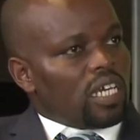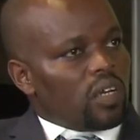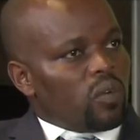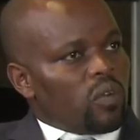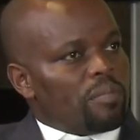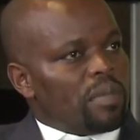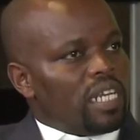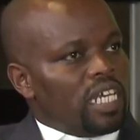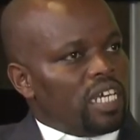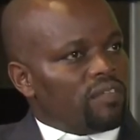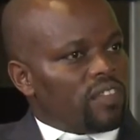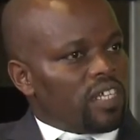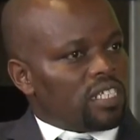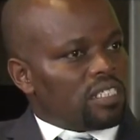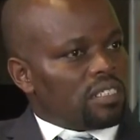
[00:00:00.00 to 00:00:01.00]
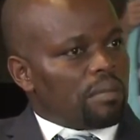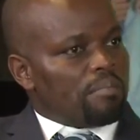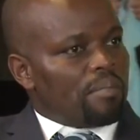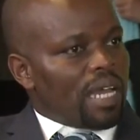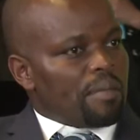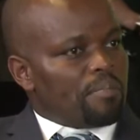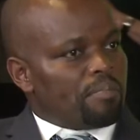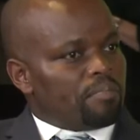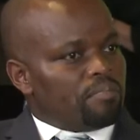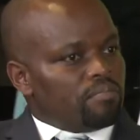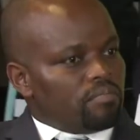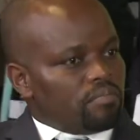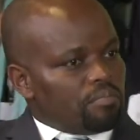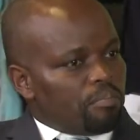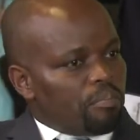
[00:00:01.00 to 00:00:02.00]
we believe that by
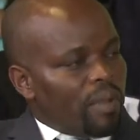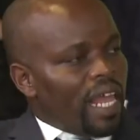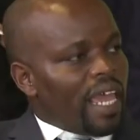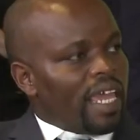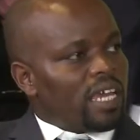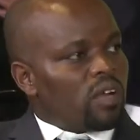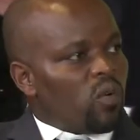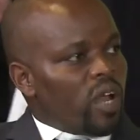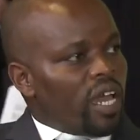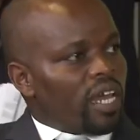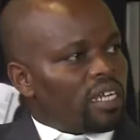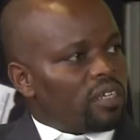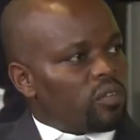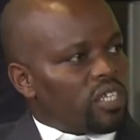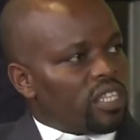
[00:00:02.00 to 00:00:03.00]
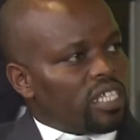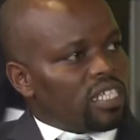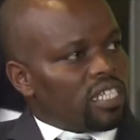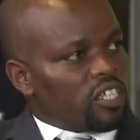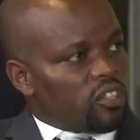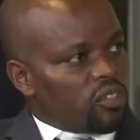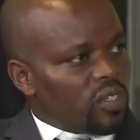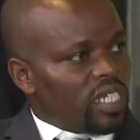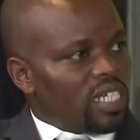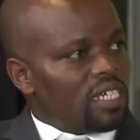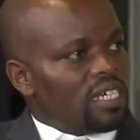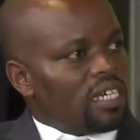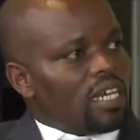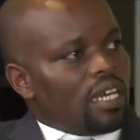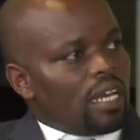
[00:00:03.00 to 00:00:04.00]
playing well within the three,
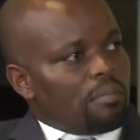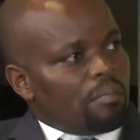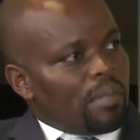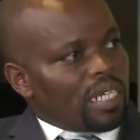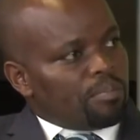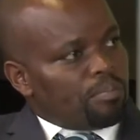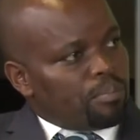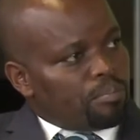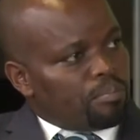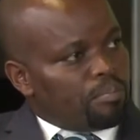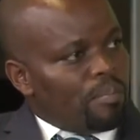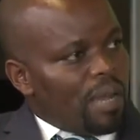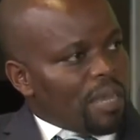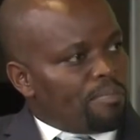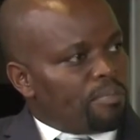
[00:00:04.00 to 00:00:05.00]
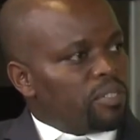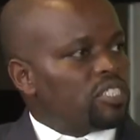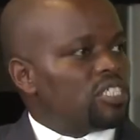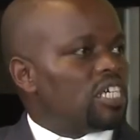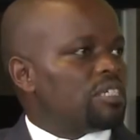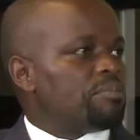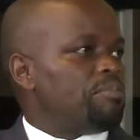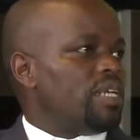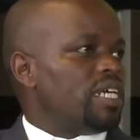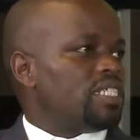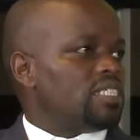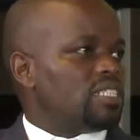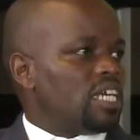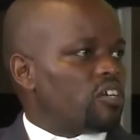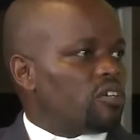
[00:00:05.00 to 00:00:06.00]
but by putting in
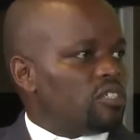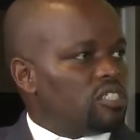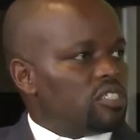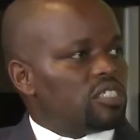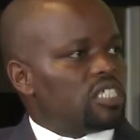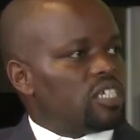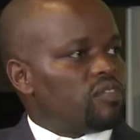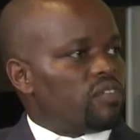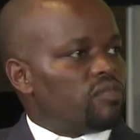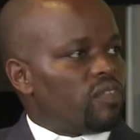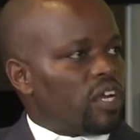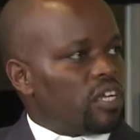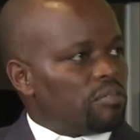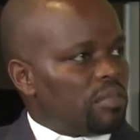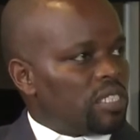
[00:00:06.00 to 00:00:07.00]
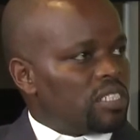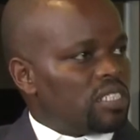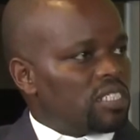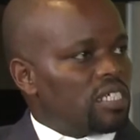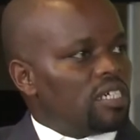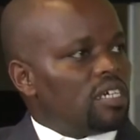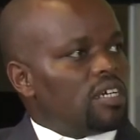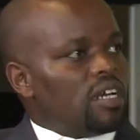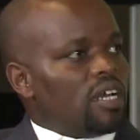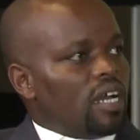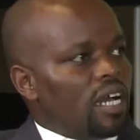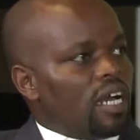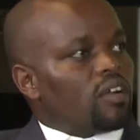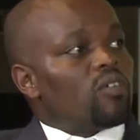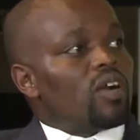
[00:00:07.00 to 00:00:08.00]
place a conducive environment,
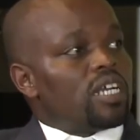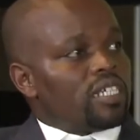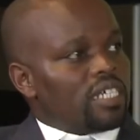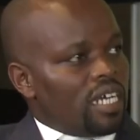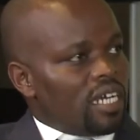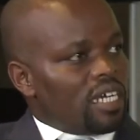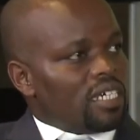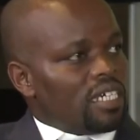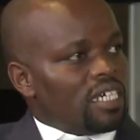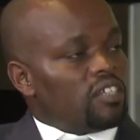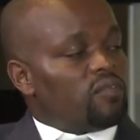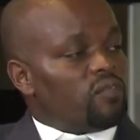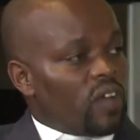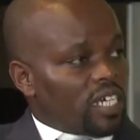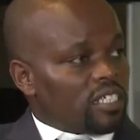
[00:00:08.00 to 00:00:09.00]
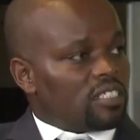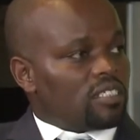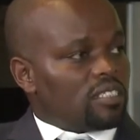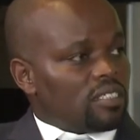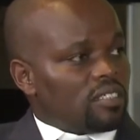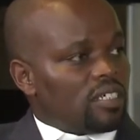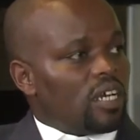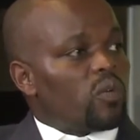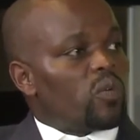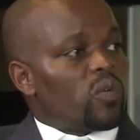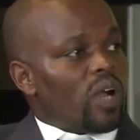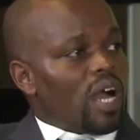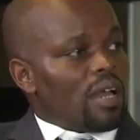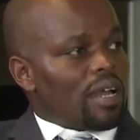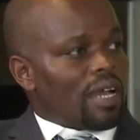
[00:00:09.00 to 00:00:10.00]
uh, Rwanda, in fact, uh,
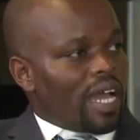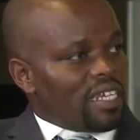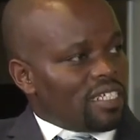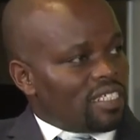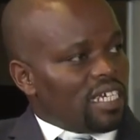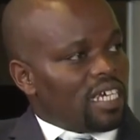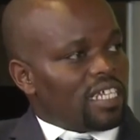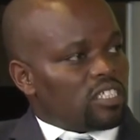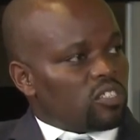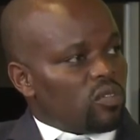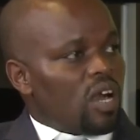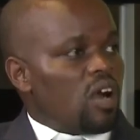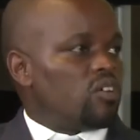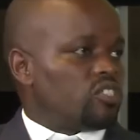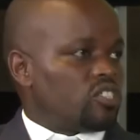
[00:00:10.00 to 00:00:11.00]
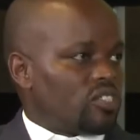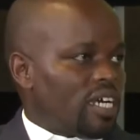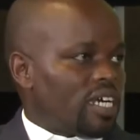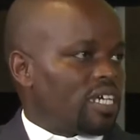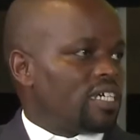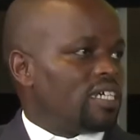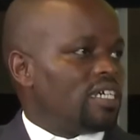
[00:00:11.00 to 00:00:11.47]
I can say that we are on track